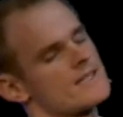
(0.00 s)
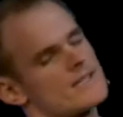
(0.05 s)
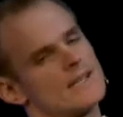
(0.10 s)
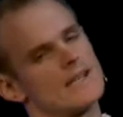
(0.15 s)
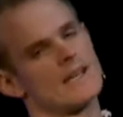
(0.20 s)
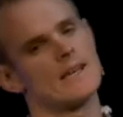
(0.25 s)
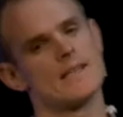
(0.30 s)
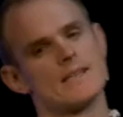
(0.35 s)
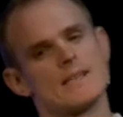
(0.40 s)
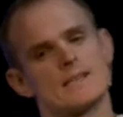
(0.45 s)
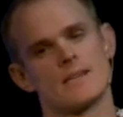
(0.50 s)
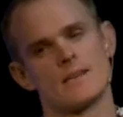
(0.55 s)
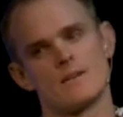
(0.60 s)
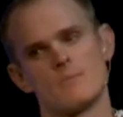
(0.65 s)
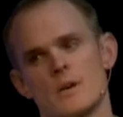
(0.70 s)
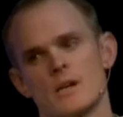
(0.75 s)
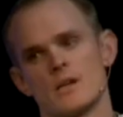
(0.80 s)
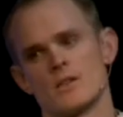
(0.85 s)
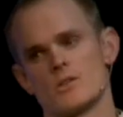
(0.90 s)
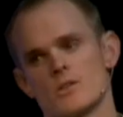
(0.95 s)
in his
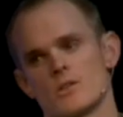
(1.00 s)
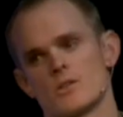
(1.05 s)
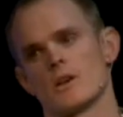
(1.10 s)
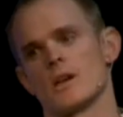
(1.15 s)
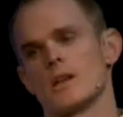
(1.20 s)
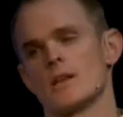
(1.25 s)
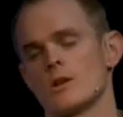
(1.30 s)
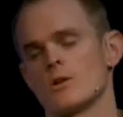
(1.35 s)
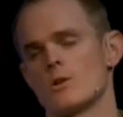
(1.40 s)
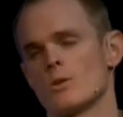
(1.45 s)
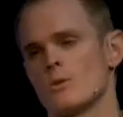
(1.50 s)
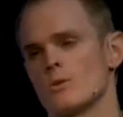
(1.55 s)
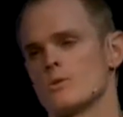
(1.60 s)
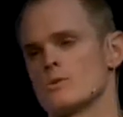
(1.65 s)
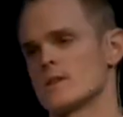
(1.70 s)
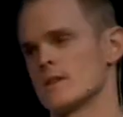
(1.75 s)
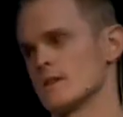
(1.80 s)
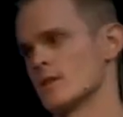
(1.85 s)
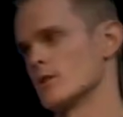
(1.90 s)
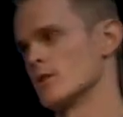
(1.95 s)
image and he
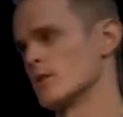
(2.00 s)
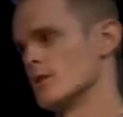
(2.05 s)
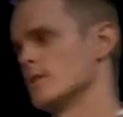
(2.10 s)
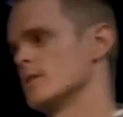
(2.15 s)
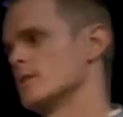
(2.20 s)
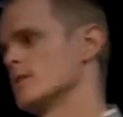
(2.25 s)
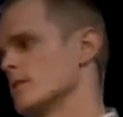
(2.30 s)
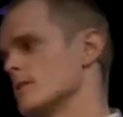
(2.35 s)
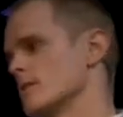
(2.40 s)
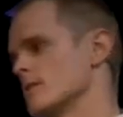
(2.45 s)
calls it good.